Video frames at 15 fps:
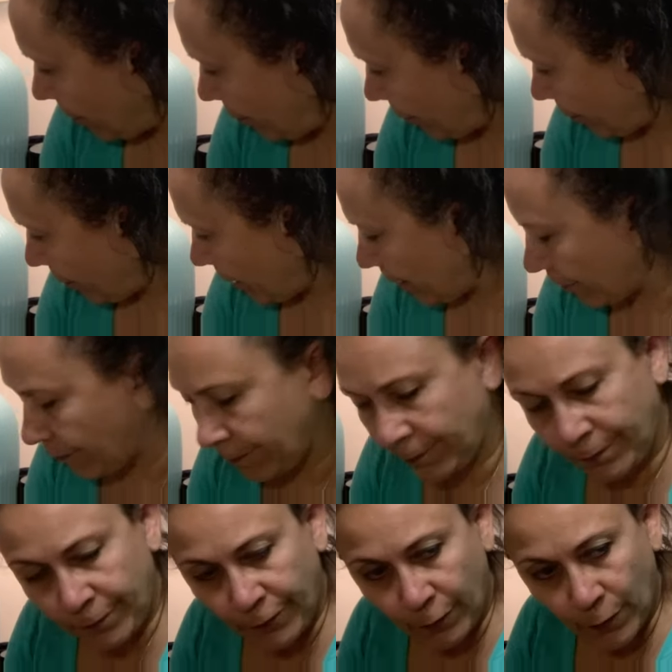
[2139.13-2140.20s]
3 or
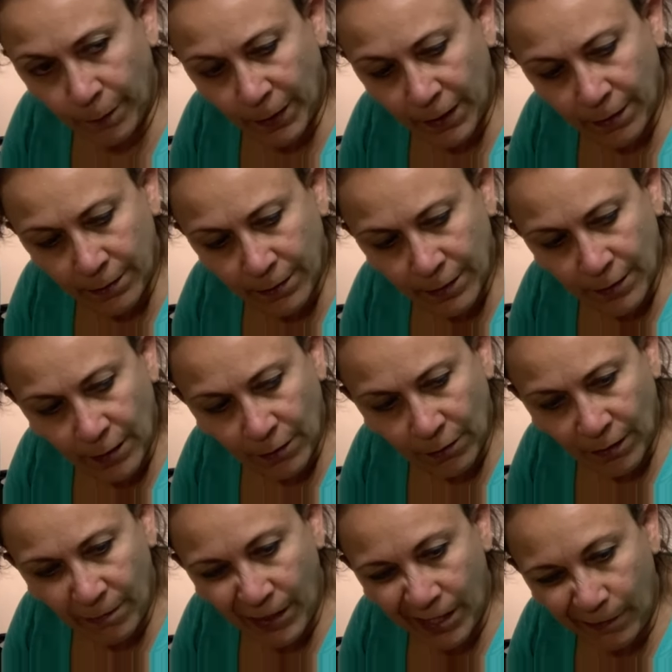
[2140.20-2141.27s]
4 pounds, so
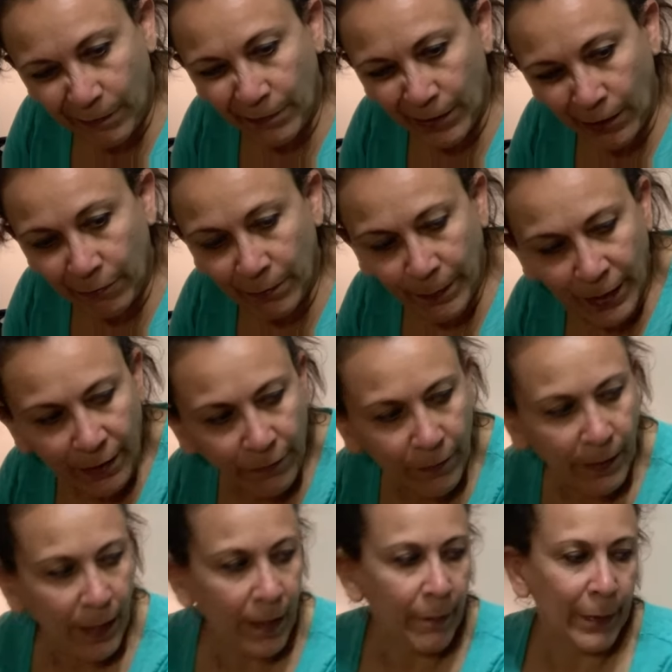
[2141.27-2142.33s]
I might have overpaid for
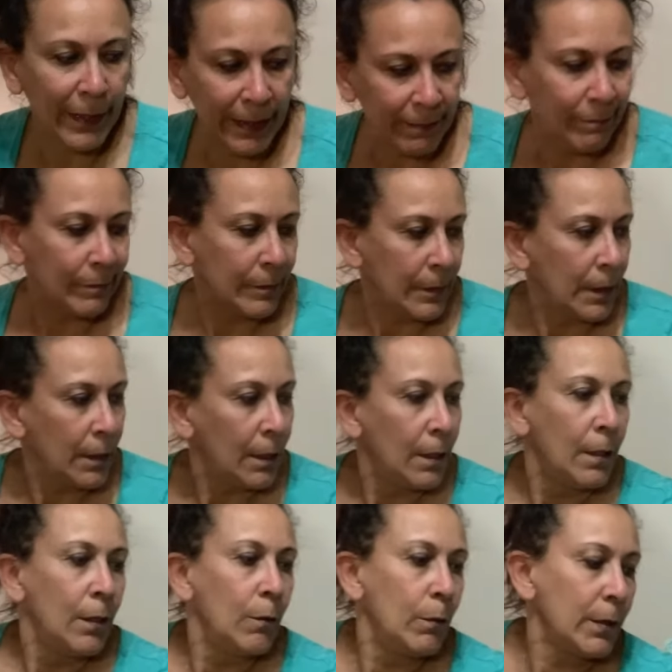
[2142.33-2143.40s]
that, but
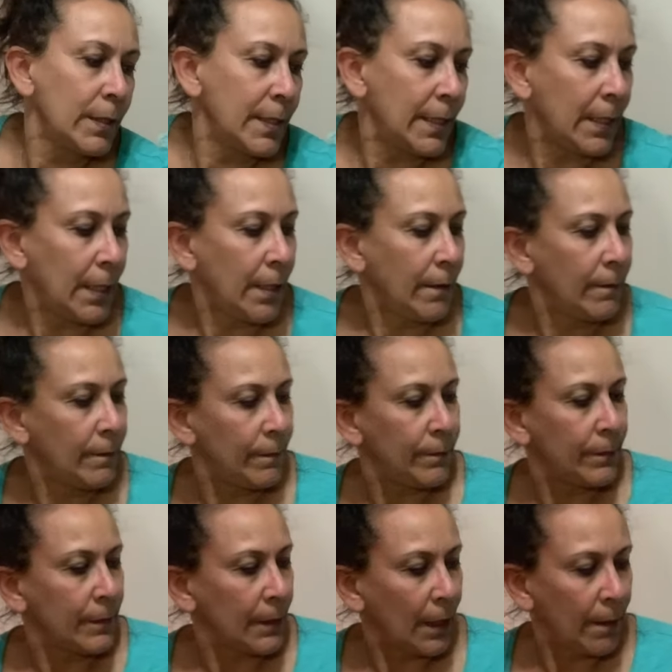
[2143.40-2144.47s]
we'll see.
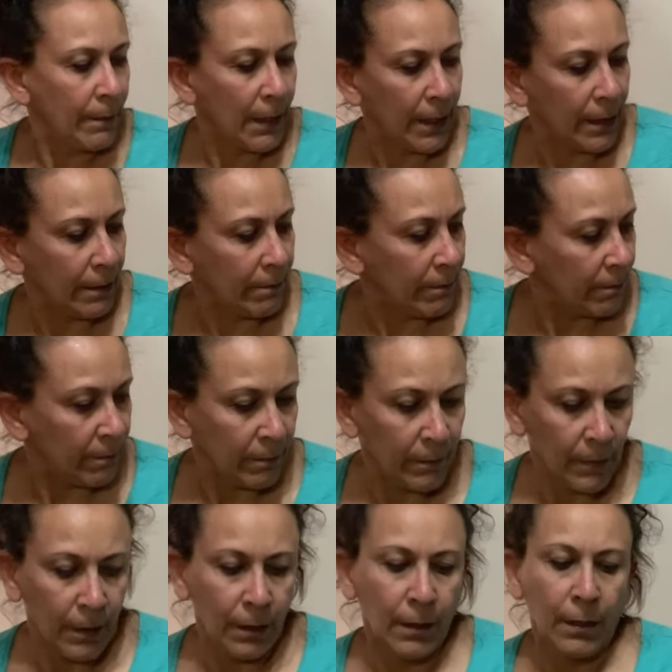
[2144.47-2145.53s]
I'm not
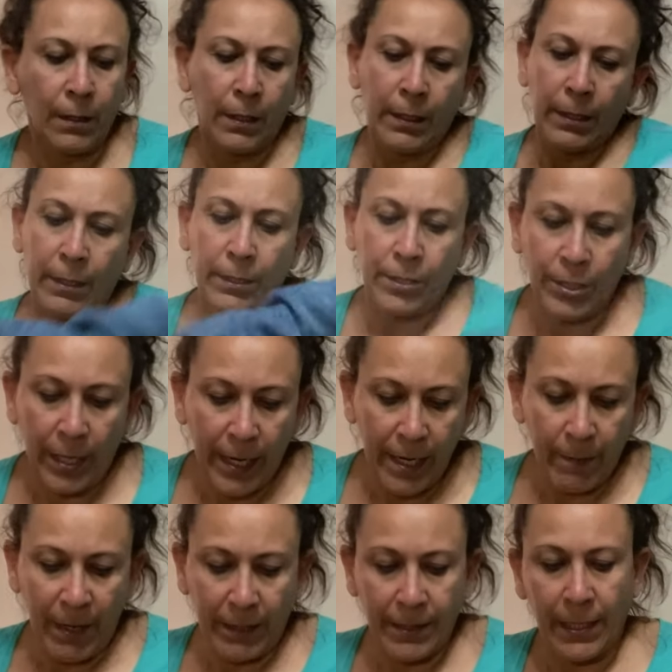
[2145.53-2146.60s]
shy
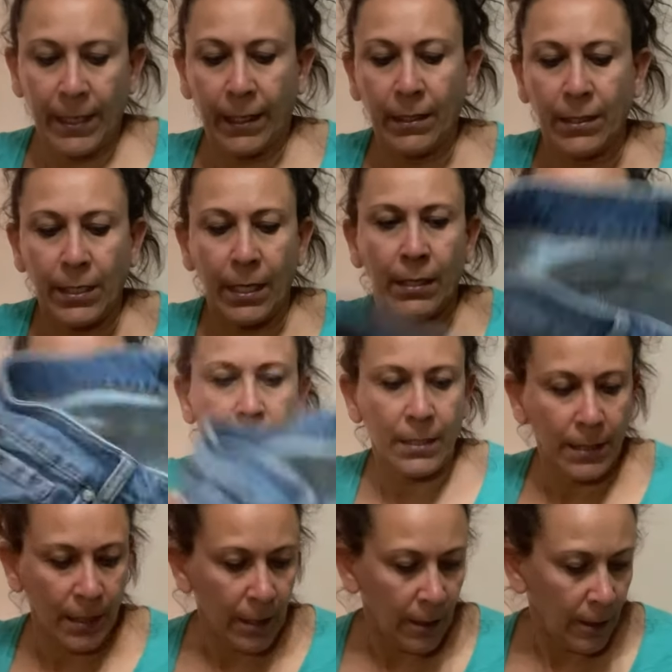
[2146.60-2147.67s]
about taking
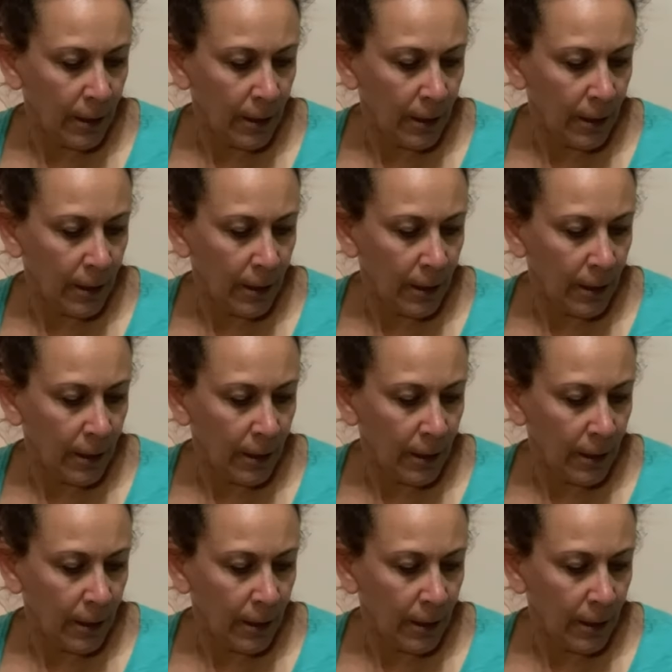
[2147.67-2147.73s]
chances.